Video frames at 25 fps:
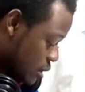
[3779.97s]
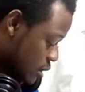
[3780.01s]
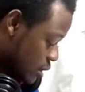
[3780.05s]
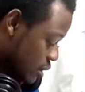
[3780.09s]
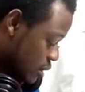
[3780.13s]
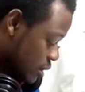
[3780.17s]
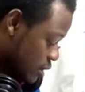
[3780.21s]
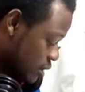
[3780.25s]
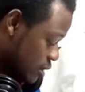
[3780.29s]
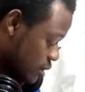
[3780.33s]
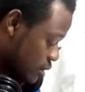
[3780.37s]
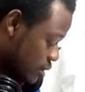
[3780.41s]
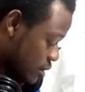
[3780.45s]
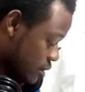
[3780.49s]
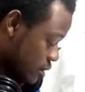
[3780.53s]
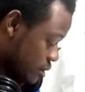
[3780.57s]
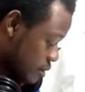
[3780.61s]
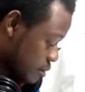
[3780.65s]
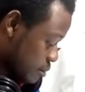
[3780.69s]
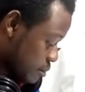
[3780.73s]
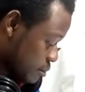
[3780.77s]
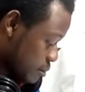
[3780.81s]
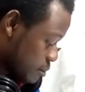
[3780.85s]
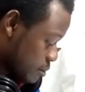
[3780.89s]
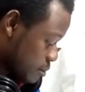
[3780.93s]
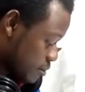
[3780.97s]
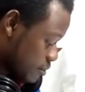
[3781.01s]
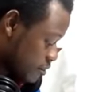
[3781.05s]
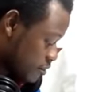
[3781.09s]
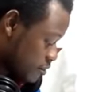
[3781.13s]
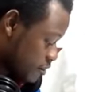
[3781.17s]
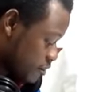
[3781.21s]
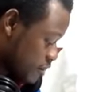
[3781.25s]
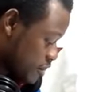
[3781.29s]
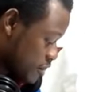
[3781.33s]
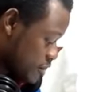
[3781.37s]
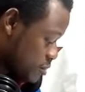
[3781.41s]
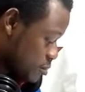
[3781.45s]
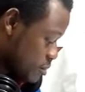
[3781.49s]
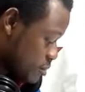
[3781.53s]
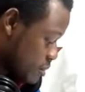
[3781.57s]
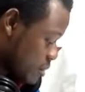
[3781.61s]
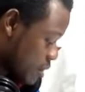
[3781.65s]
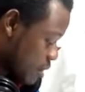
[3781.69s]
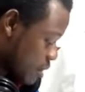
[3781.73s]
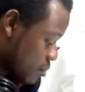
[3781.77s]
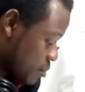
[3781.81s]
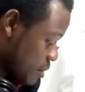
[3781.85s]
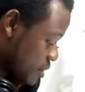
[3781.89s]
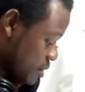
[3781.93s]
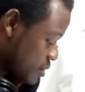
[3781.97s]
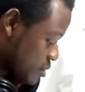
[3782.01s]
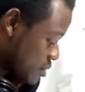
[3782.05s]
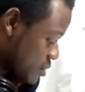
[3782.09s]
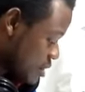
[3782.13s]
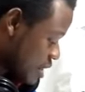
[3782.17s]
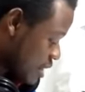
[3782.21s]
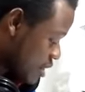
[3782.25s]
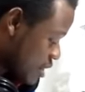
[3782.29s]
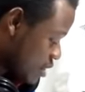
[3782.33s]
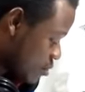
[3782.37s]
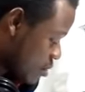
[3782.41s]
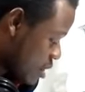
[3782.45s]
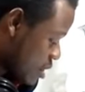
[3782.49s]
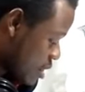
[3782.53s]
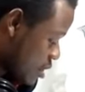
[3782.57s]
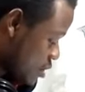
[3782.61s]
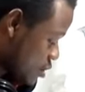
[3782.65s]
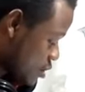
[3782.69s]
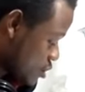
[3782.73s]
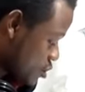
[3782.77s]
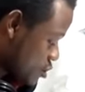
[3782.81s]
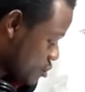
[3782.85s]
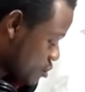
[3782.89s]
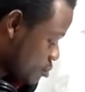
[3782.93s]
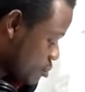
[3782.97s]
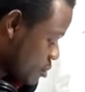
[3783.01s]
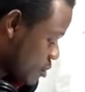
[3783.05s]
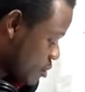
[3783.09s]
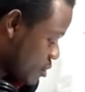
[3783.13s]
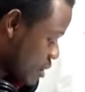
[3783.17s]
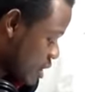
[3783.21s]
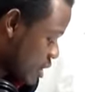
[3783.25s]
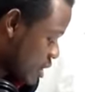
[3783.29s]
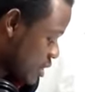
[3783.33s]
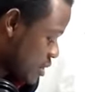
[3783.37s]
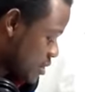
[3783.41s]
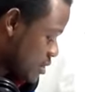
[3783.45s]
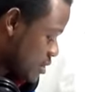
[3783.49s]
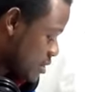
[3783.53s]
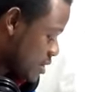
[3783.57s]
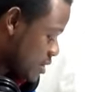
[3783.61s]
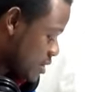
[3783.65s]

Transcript: uh, the Facebook comments. Adewale Shubowale